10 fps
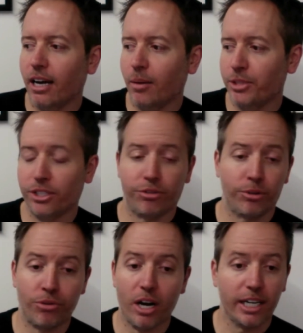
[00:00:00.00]
just through
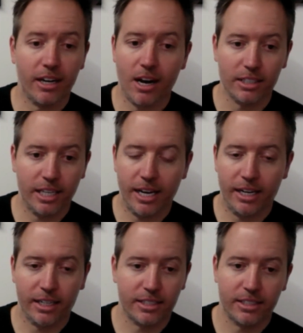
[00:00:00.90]
running
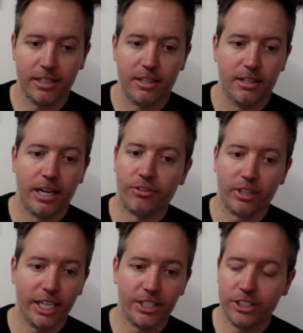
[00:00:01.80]
contacts and
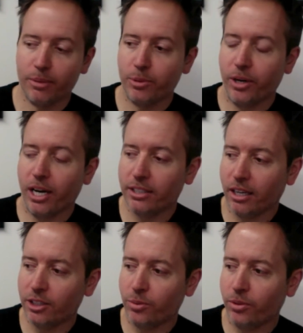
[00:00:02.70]
relationships, we got in
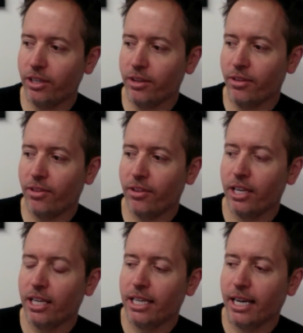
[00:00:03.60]
touch with
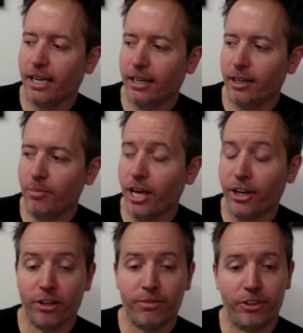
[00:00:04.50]

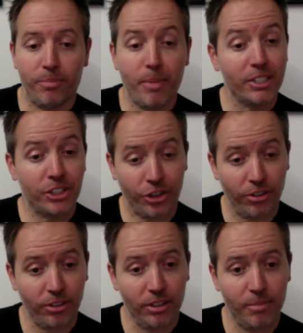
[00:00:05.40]
editor for Men's
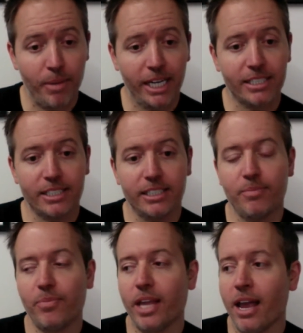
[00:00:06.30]
Journal magazine,
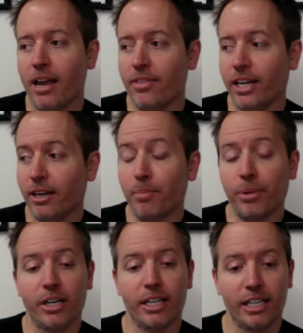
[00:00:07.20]
and ended up
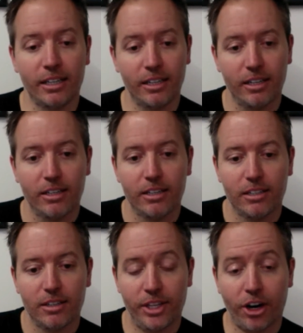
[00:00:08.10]
putting
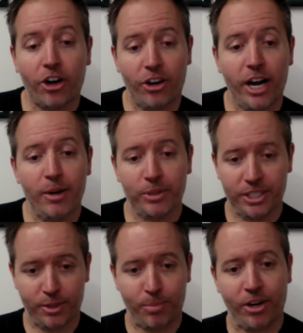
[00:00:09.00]
the R8, which
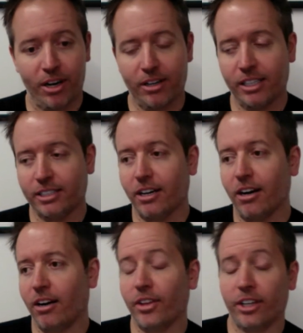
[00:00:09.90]
is the product,
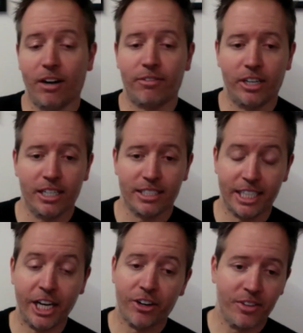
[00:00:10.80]
on the cover as
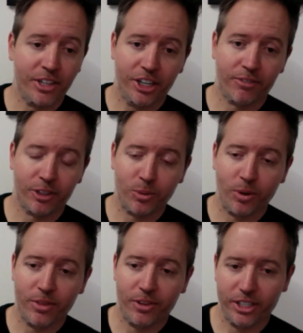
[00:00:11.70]
Gear of the Year for
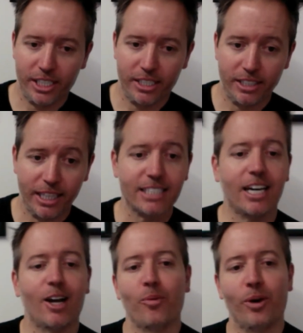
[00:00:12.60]
2013. And that's
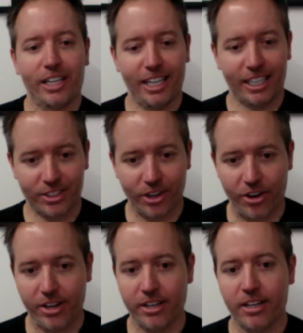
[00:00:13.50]
kind of what
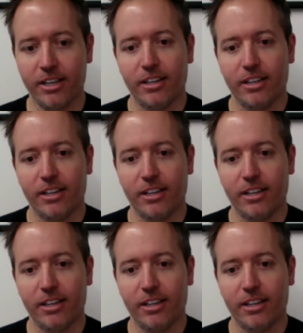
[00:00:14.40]
kickstarted